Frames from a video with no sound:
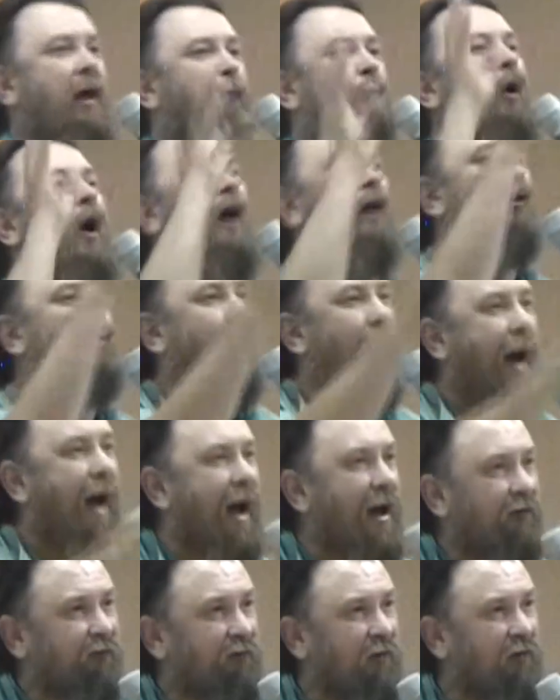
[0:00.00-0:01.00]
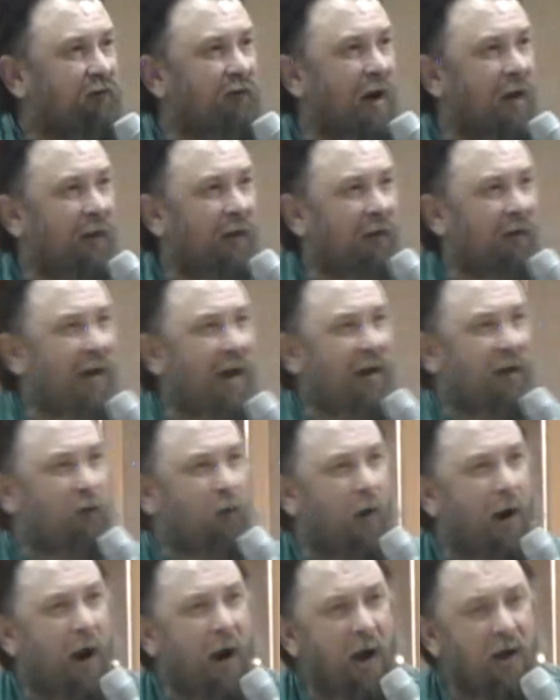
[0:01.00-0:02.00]
in what Christ has done on that
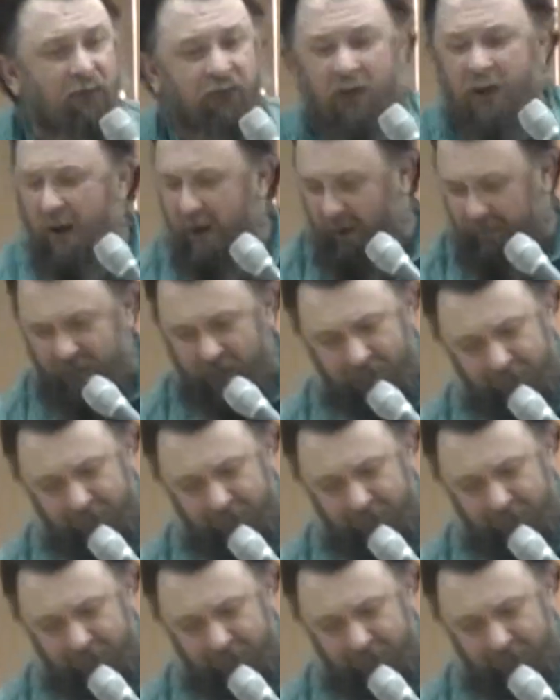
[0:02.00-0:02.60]
cross, it